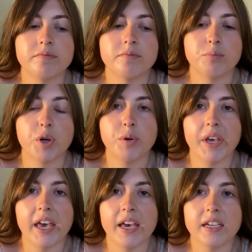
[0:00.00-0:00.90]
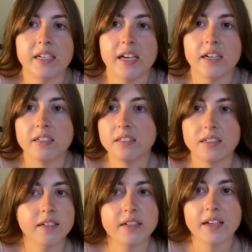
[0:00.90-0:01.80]
Broke and
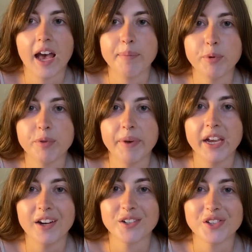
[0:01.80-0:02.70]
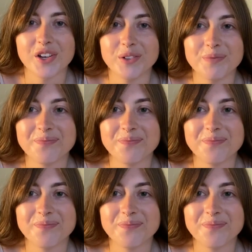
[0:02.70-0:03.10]
happy with my hair, so